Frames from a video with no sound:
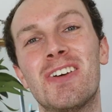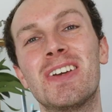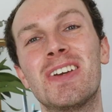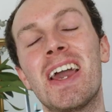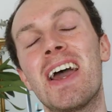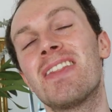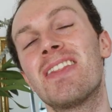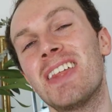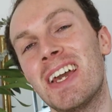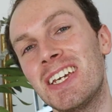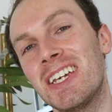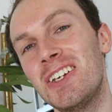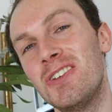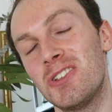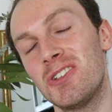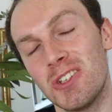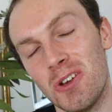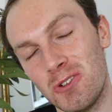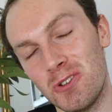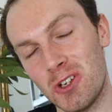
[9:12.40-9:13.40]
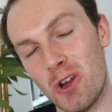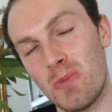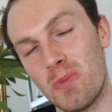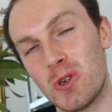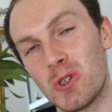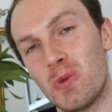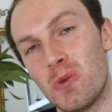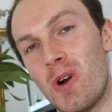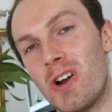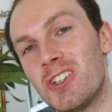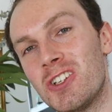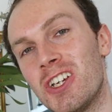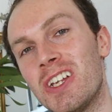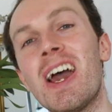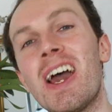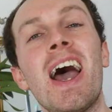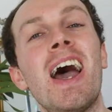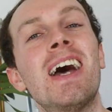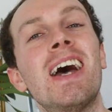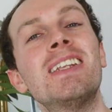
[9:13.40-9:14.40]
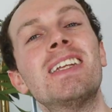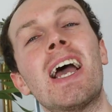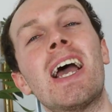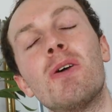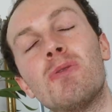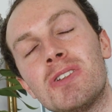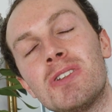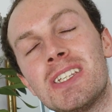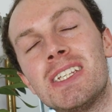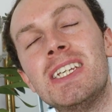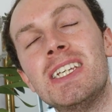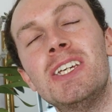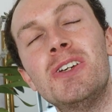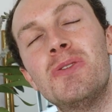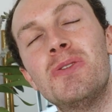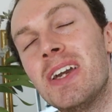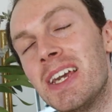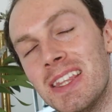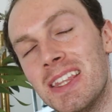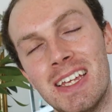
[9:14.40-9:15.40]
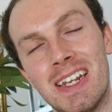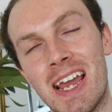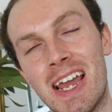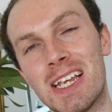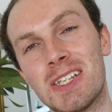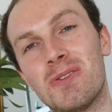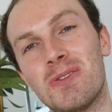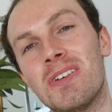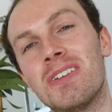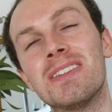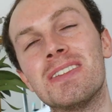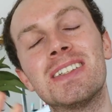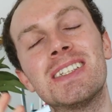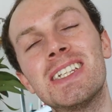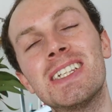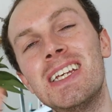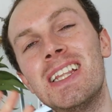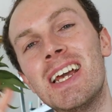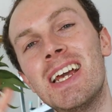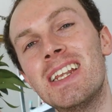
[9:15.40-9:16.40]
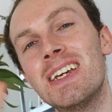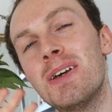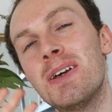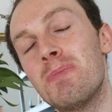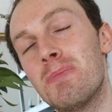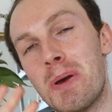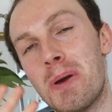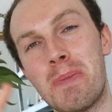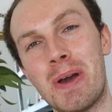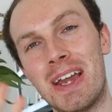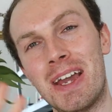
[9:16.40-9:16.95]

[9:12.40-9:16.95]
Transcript: So yeah, thank you so, so much for watching and I will see you in the next one. See you later. Bye